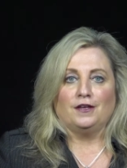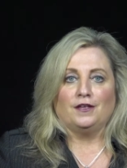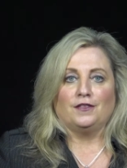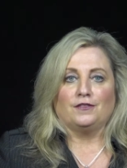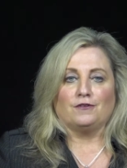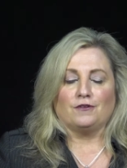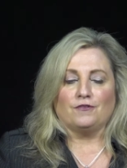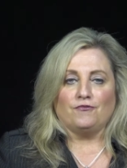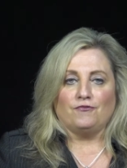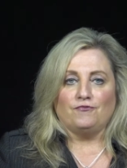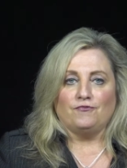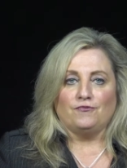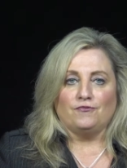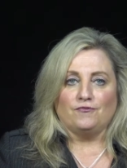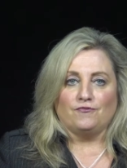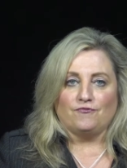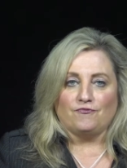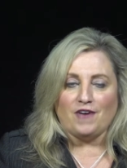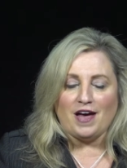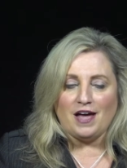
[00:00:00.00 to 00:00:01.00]
There are
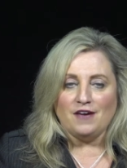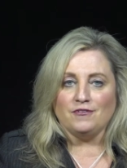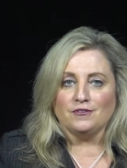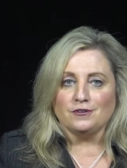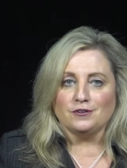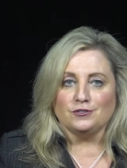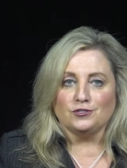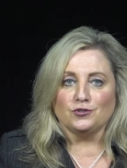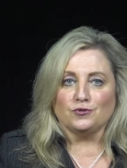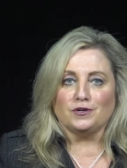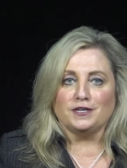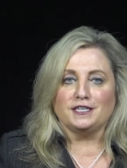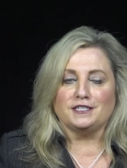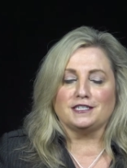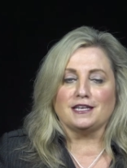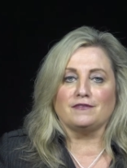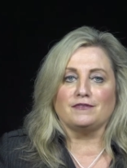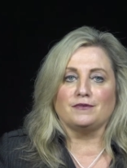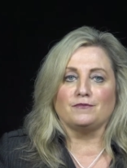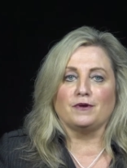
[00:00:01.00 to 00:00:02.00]

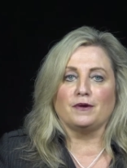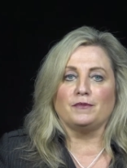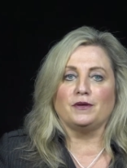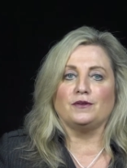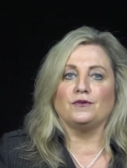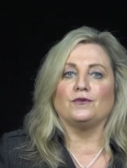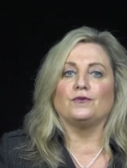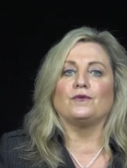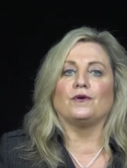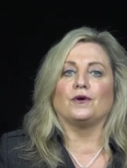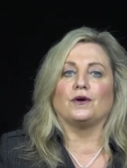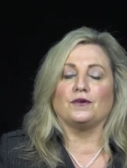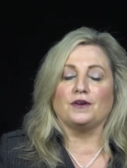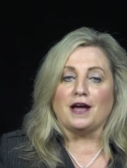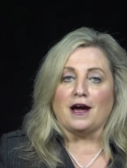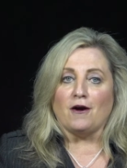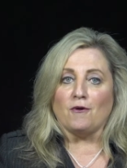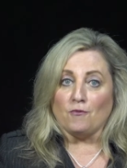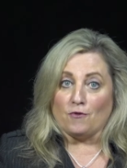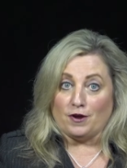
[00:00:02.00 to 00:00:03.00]
527 women who are
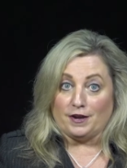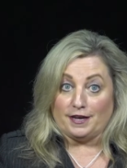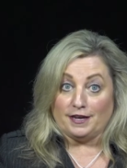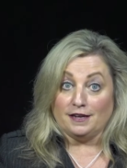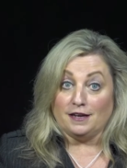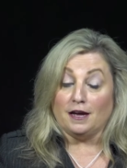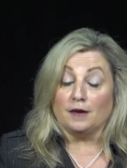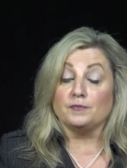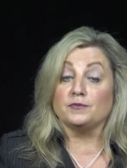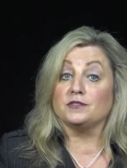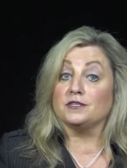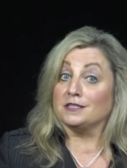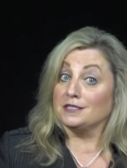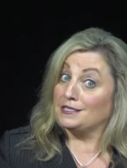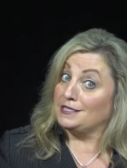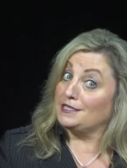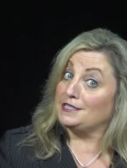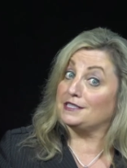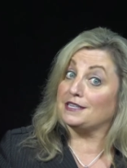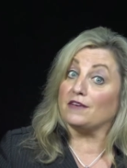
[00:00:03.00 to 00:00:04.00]
now running, up
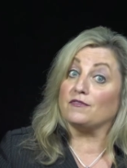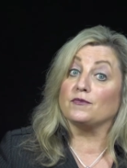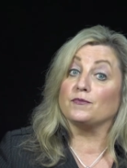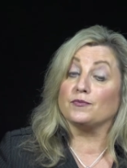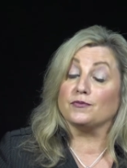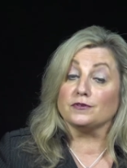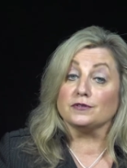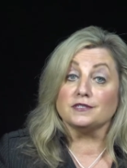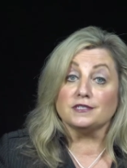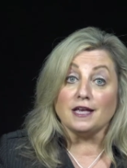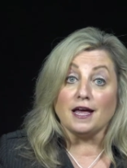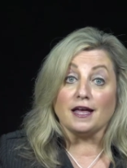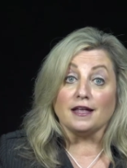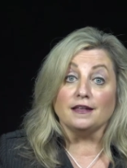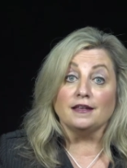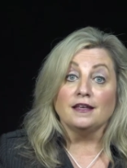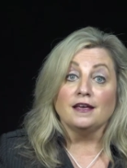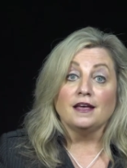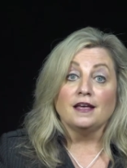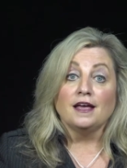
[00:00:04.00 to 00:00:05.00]
67%,
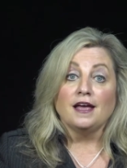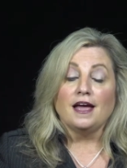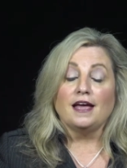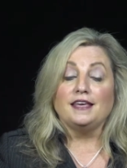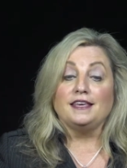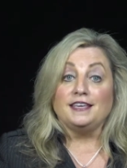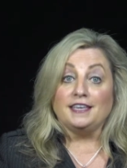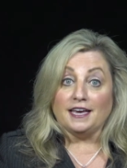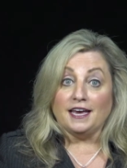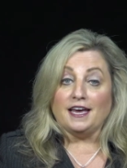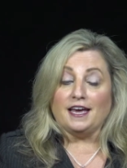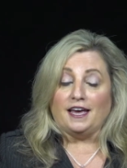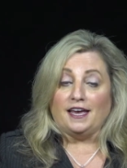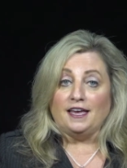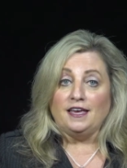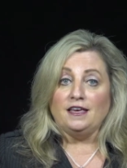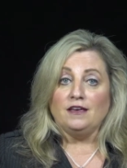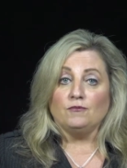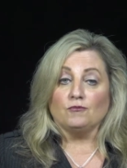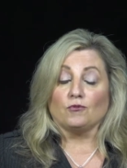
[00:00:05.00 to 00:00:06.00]

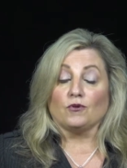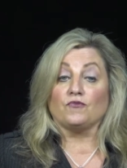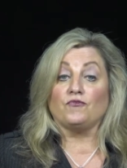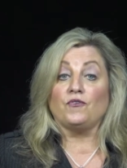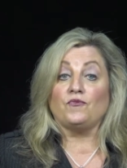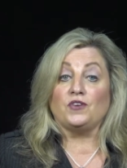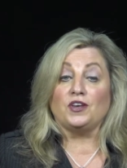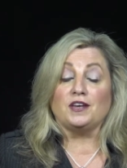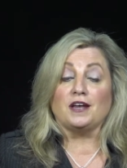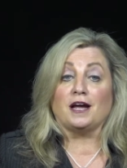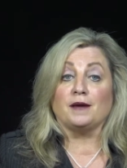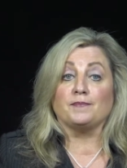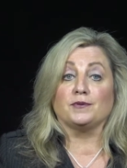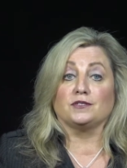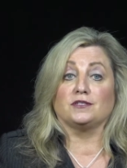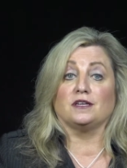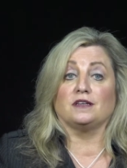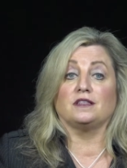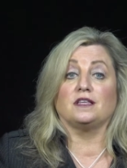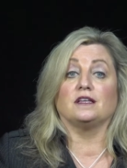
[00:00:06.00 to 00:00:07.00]
yay, we're
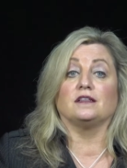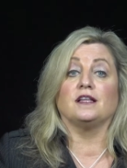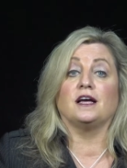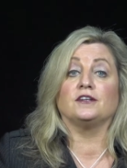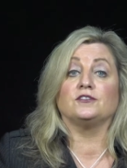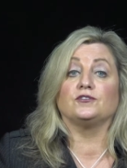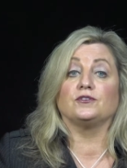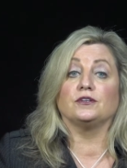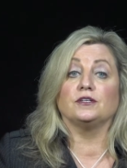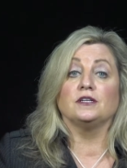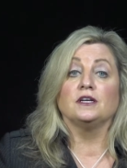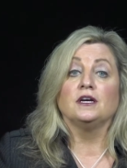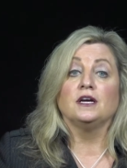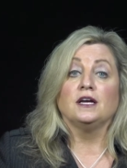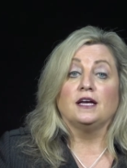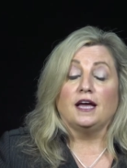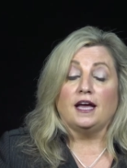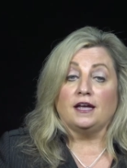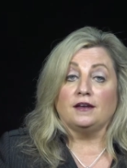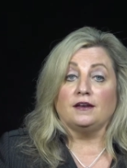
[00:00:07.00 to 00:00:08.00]
59% of the electorate
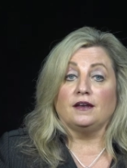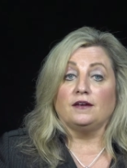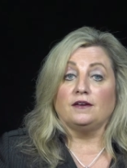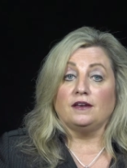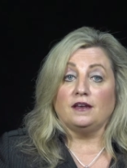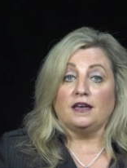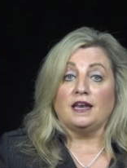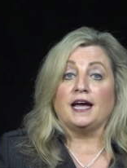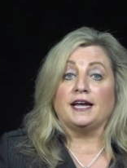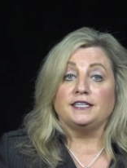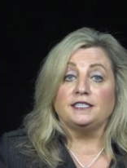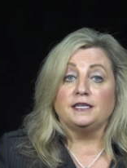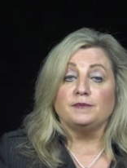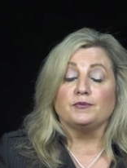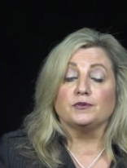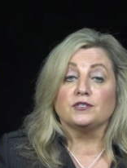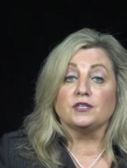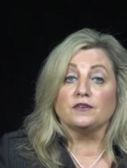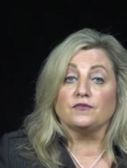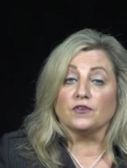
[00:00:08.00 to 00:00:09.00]
and
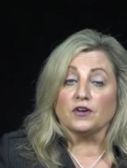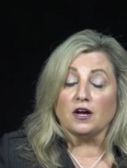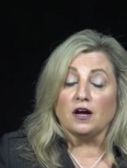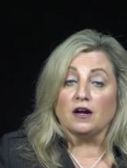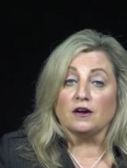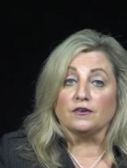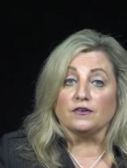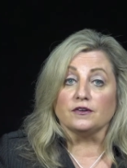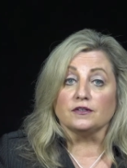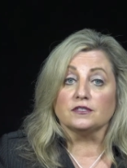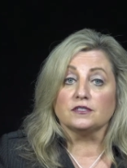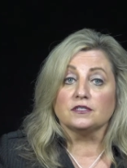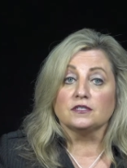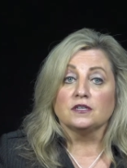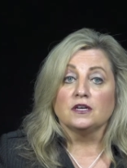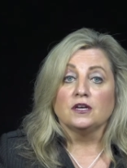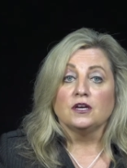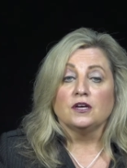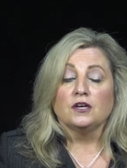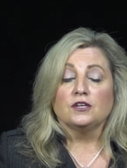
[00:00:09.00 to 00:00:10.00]
19% of Congress.
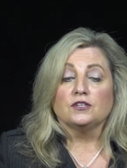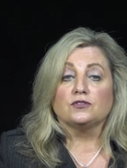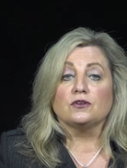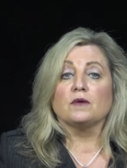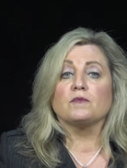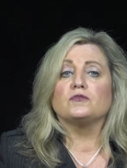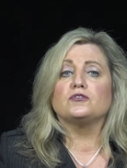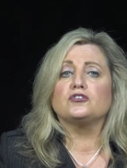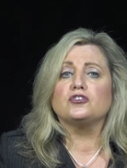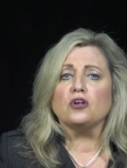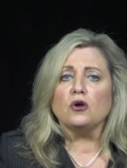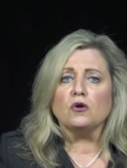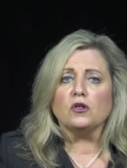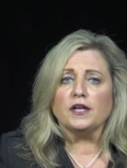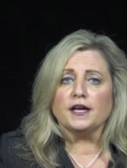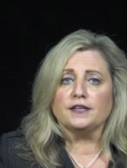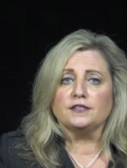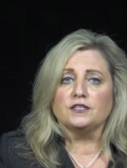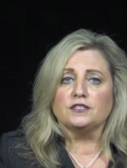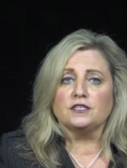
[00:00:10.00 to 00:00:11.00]
So I'm so
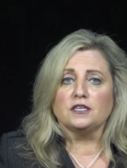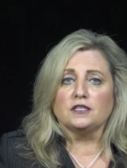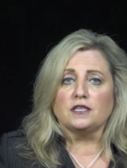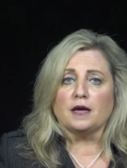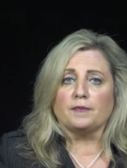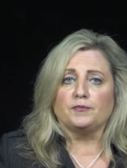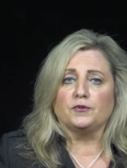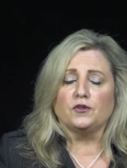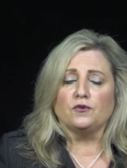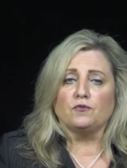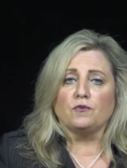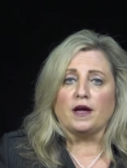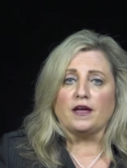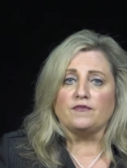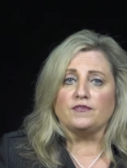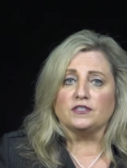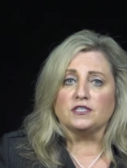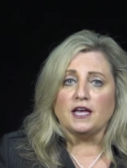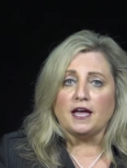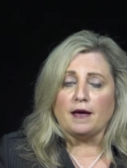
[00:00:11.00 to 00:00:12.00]
glad to see that blue
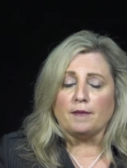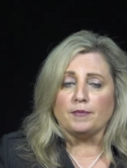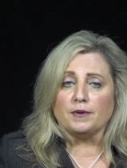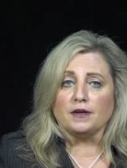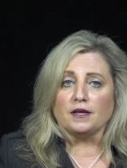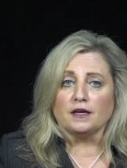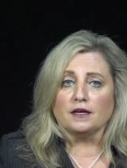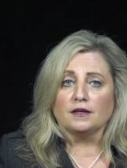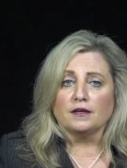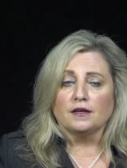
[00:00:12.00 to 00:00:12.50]
wave is happening.